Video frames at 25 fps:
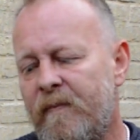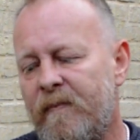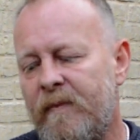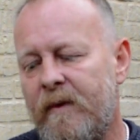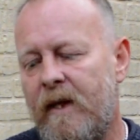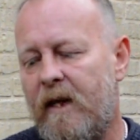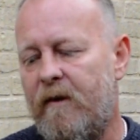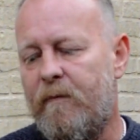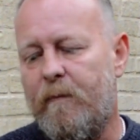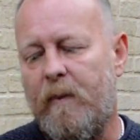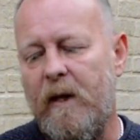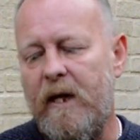
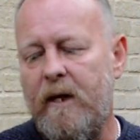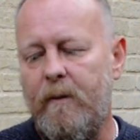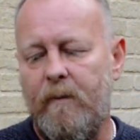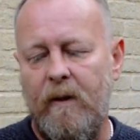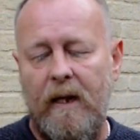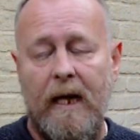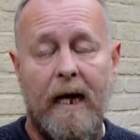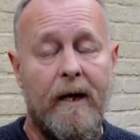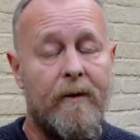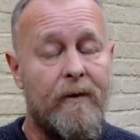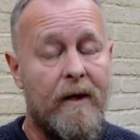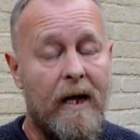if people
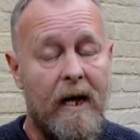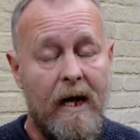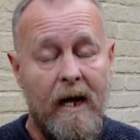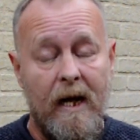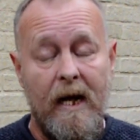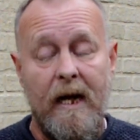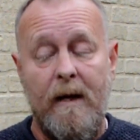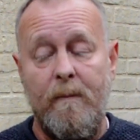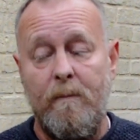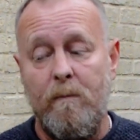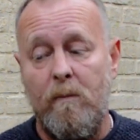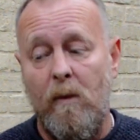out there,
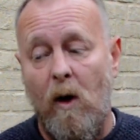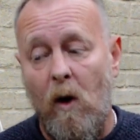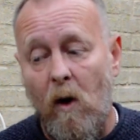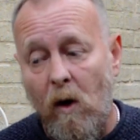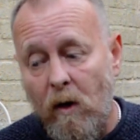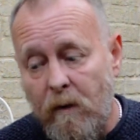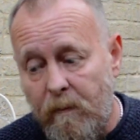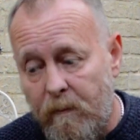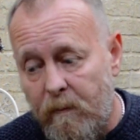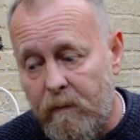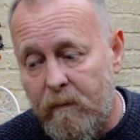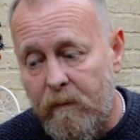in
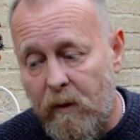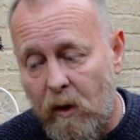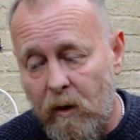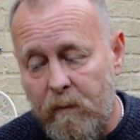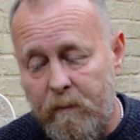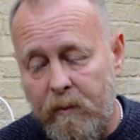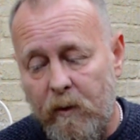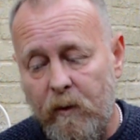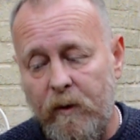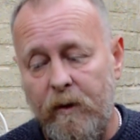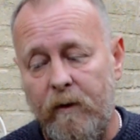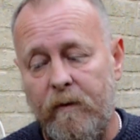my
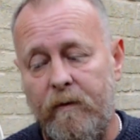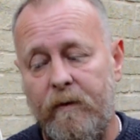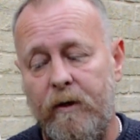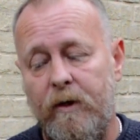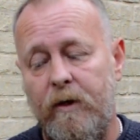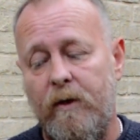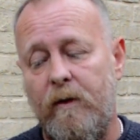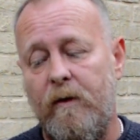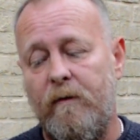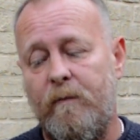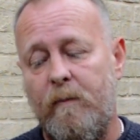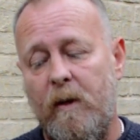point of
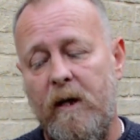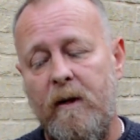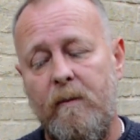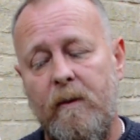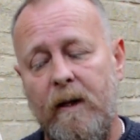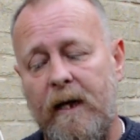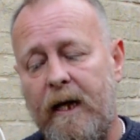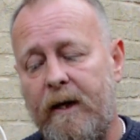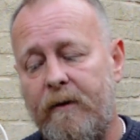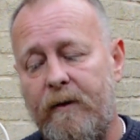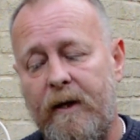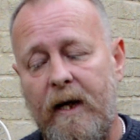view, if
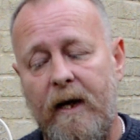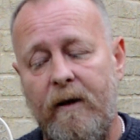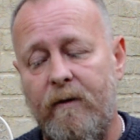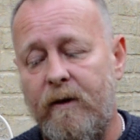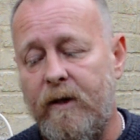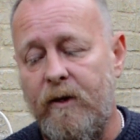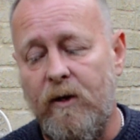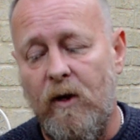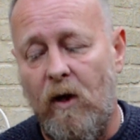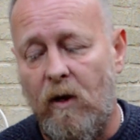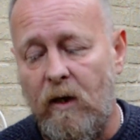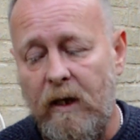people out there are
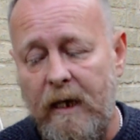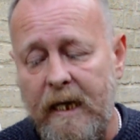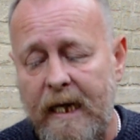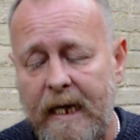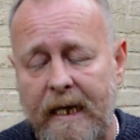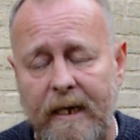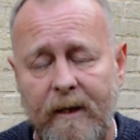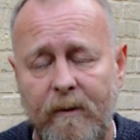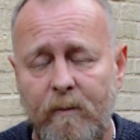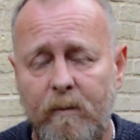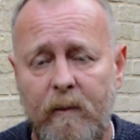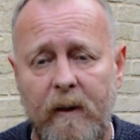not
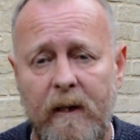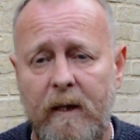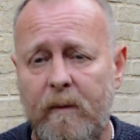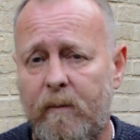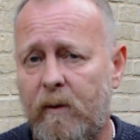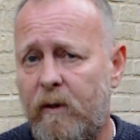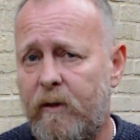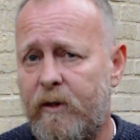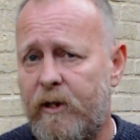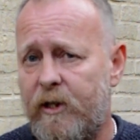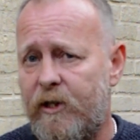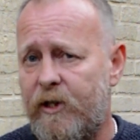leading
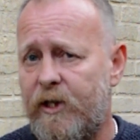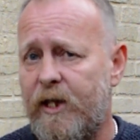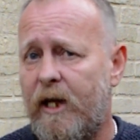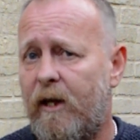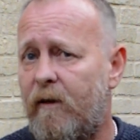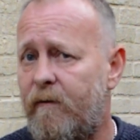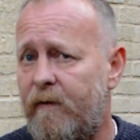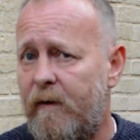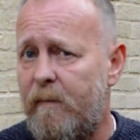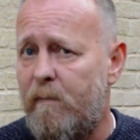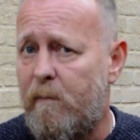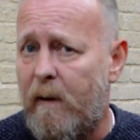people to
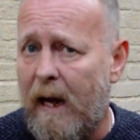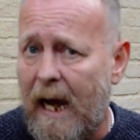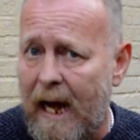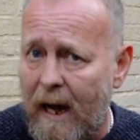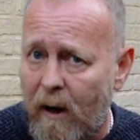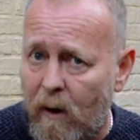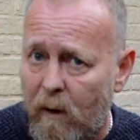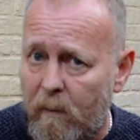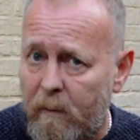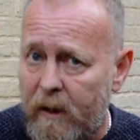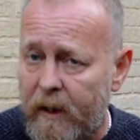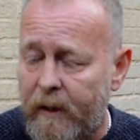
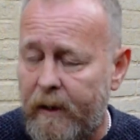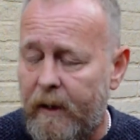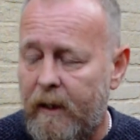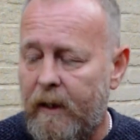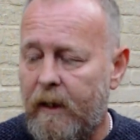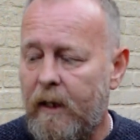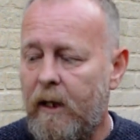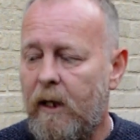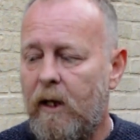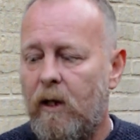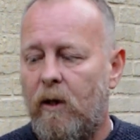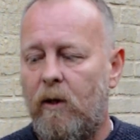self-empowerment,
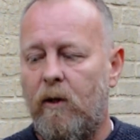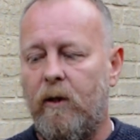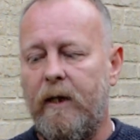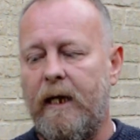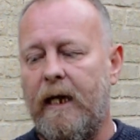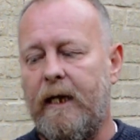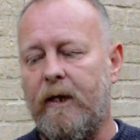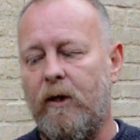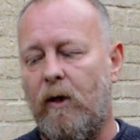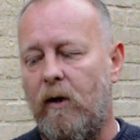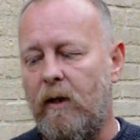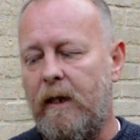or
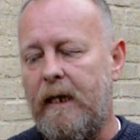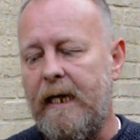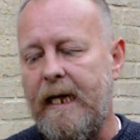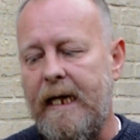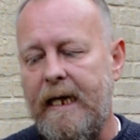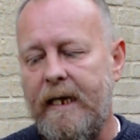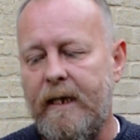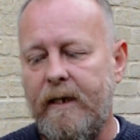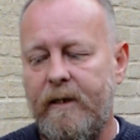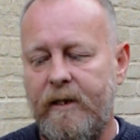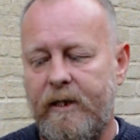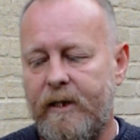they're not
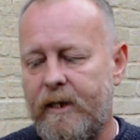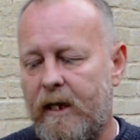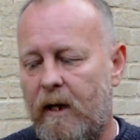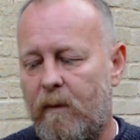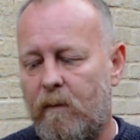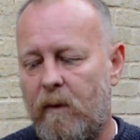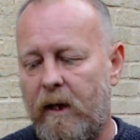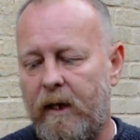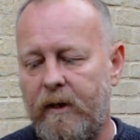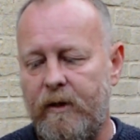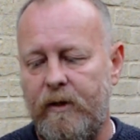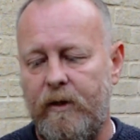leading
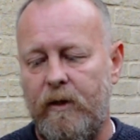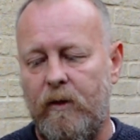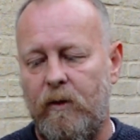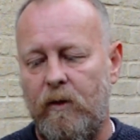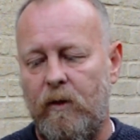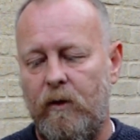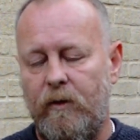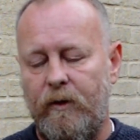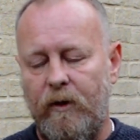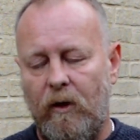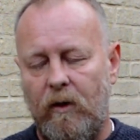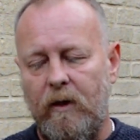someone,
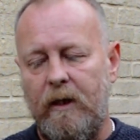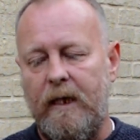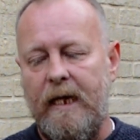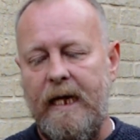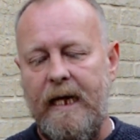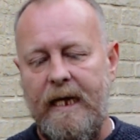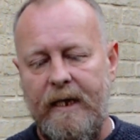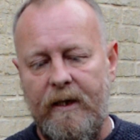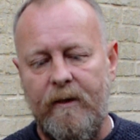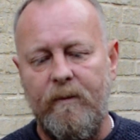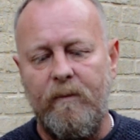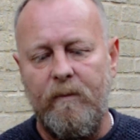or not
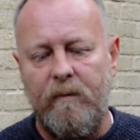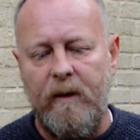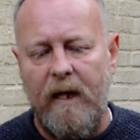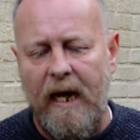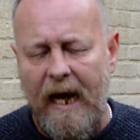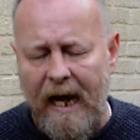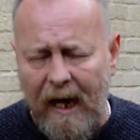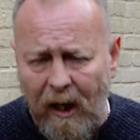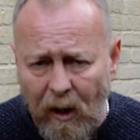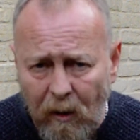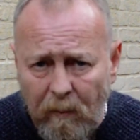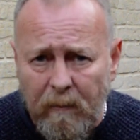leading but
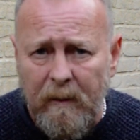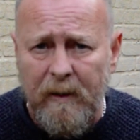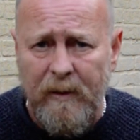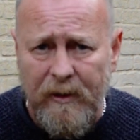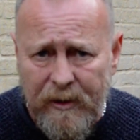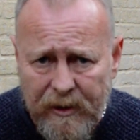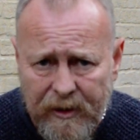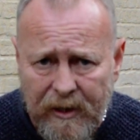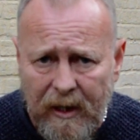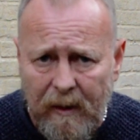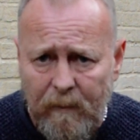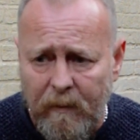helping
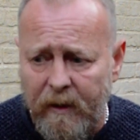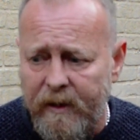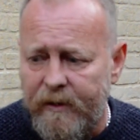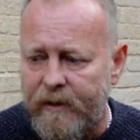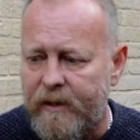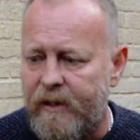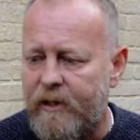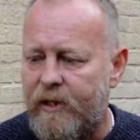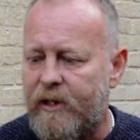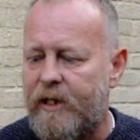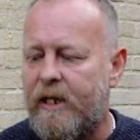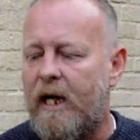someone
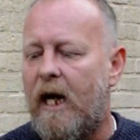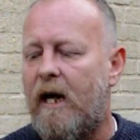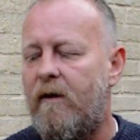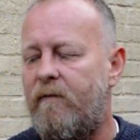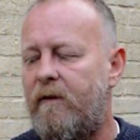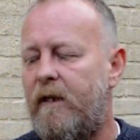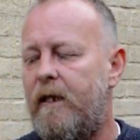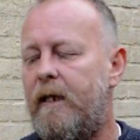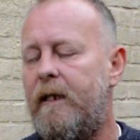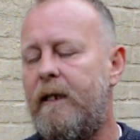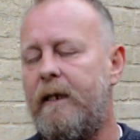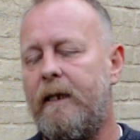
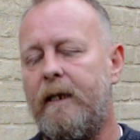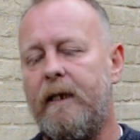discover,